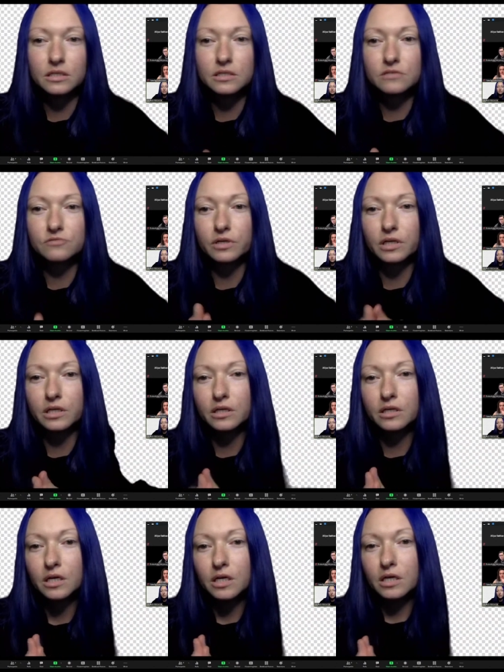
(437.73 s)

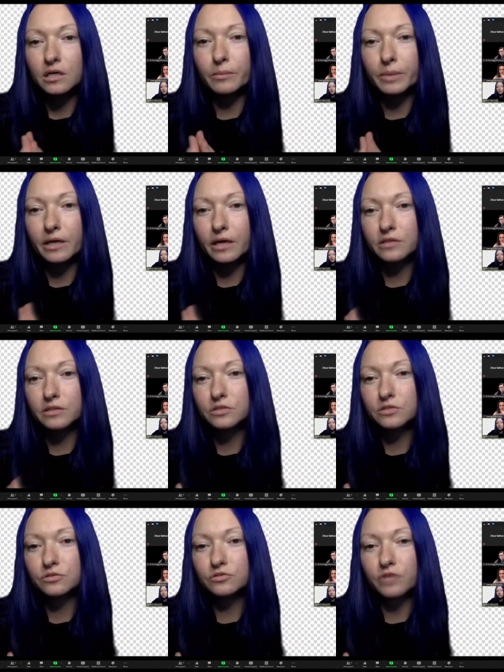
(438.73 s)
really complicated
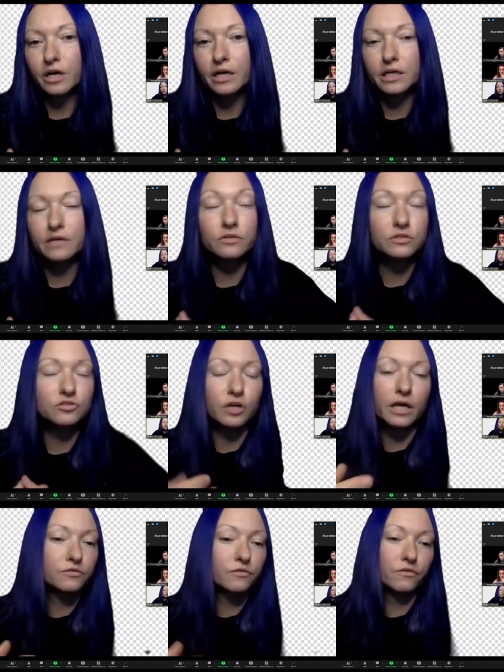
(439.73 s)
to try
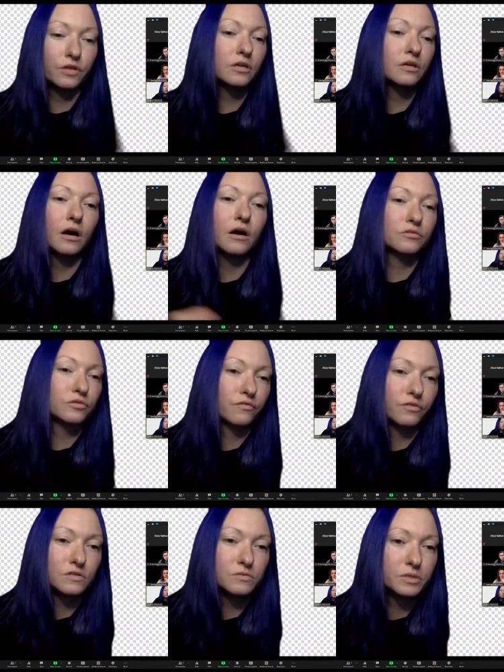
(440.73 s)
to think out
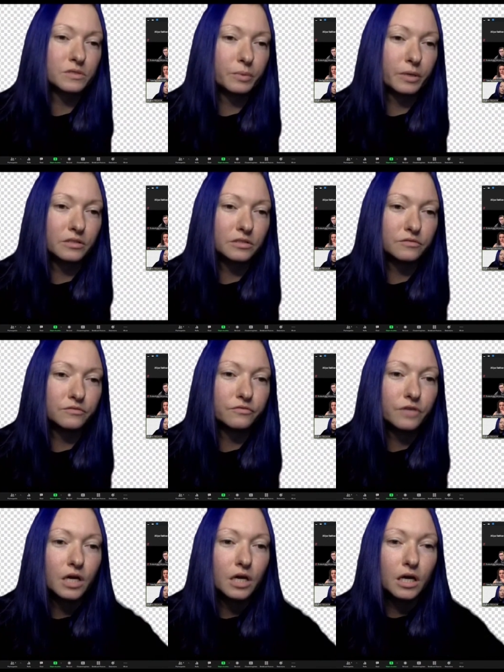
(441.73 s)
of this perspective,
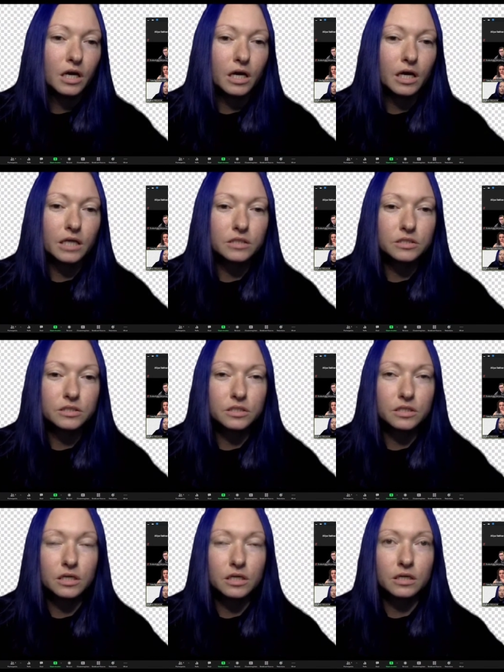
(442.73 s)
and
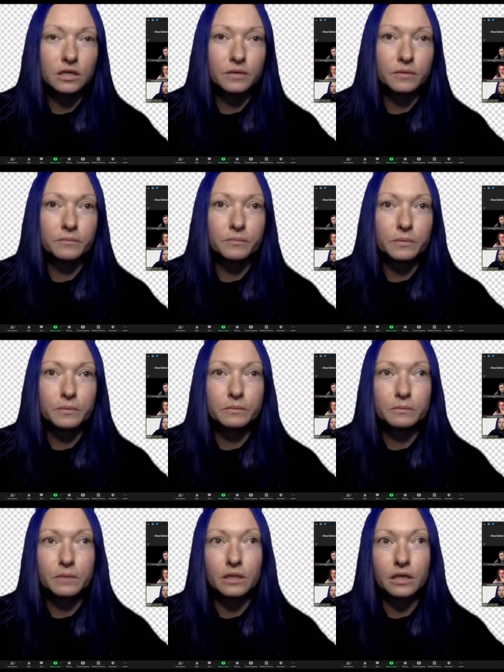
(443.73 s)

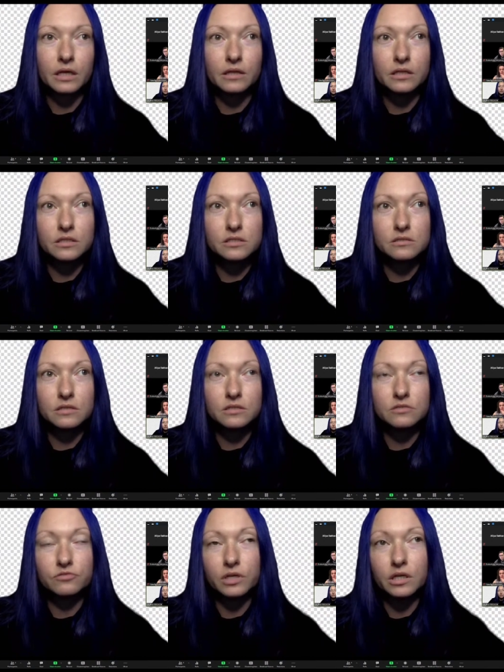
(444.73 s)
well, and
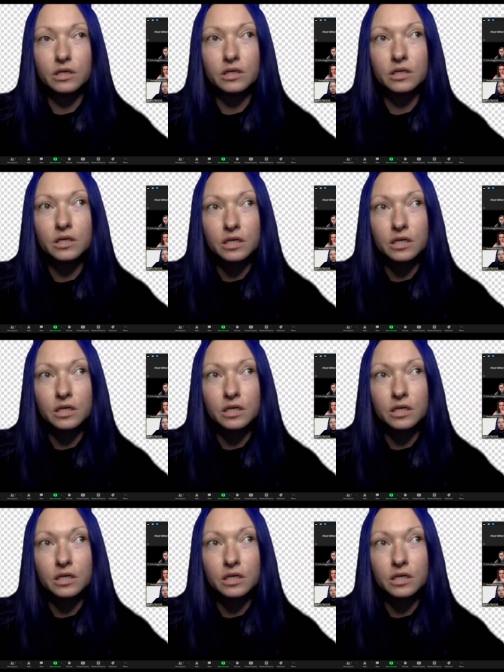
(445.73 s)
it's really